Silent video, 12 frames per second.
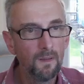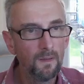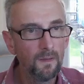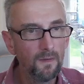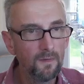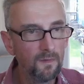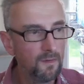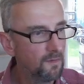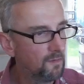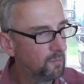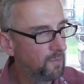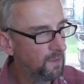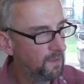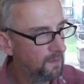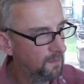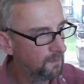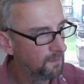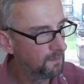they're still spinning.
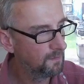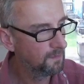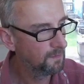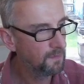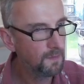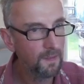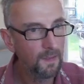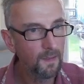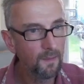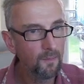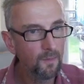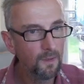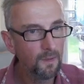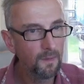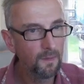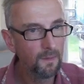Yeah, 1,